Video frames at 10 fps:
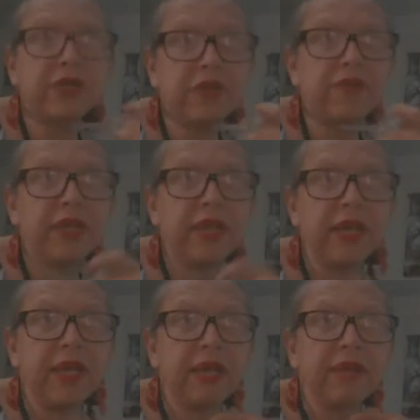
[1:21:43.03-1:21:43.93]
of
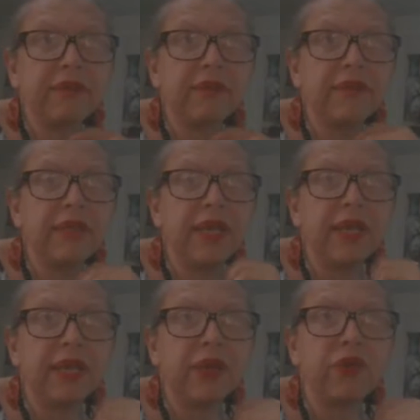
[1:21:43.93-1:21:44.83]
the
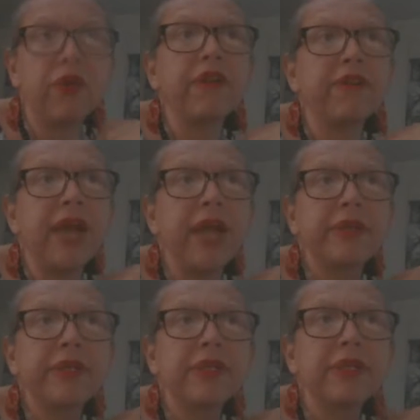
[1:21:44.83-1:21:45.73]
the
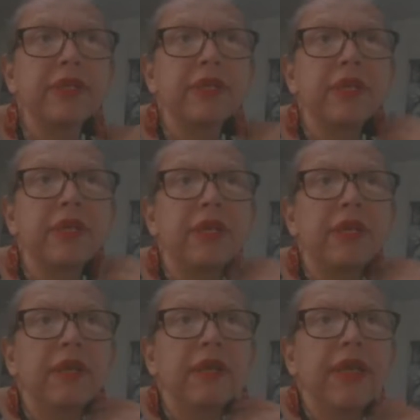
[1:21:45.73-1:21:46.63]
coronavirus,
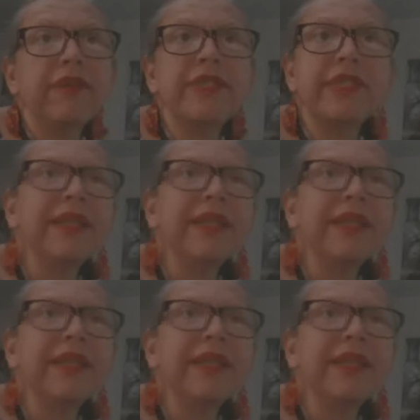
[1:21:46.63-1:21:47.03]
and we still